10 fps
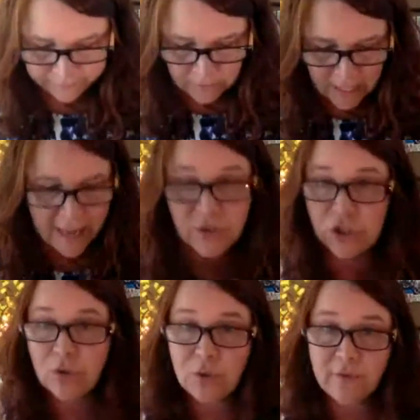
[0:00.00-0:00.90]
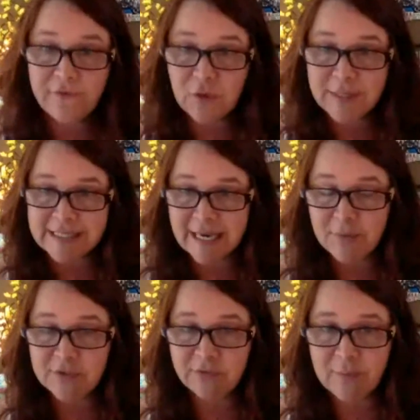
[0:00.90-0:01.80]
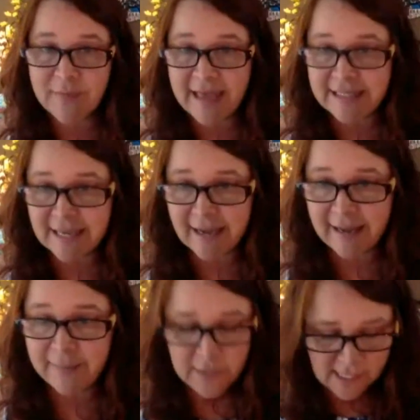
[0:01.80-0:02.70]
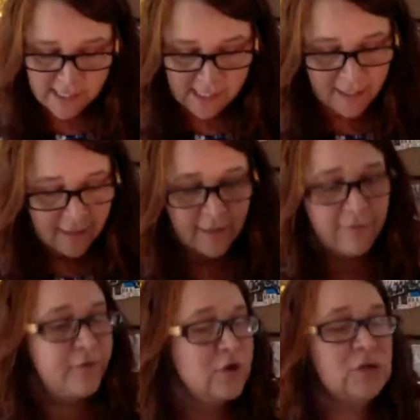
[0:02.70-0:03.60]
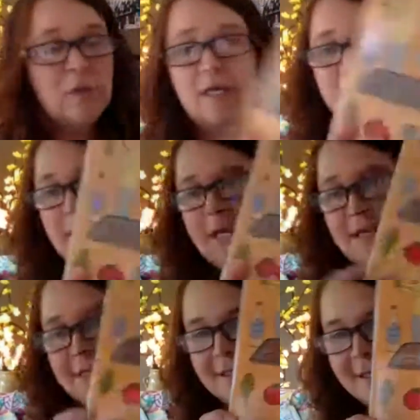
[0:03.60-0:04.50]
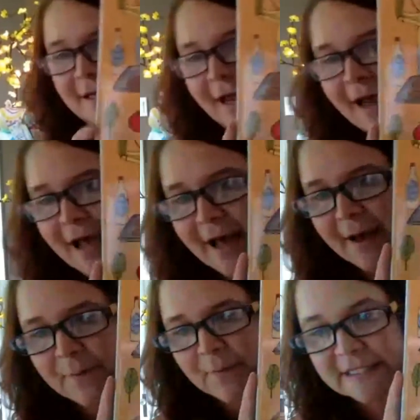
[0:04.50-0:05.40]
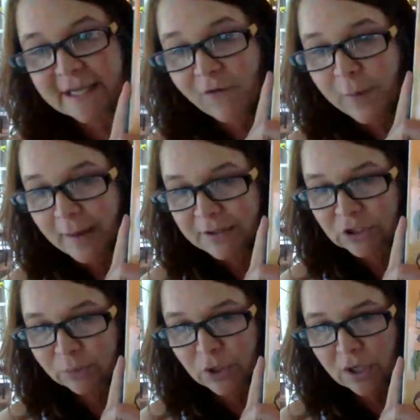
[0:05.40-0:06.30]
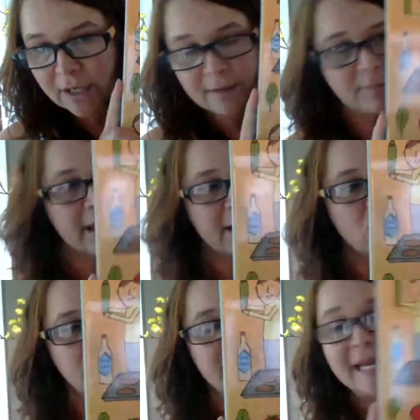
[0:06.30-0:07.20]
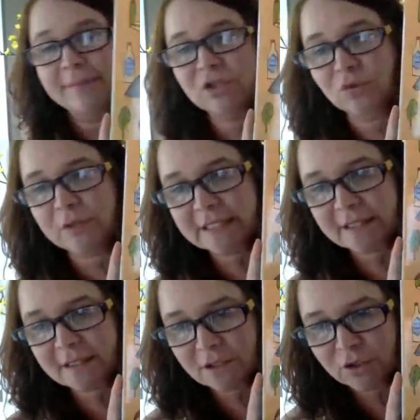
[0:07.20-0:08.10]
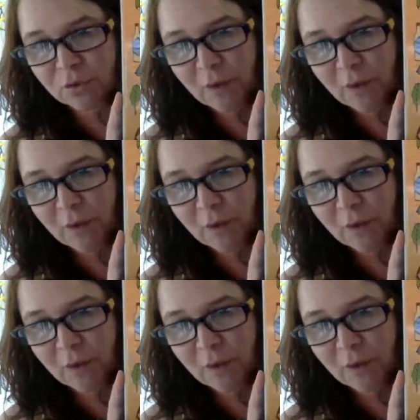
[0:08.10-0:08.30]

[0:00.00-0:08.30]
I'll show you a few examples from that time. The first one is a self-published book by a woman named Teresa Liu, a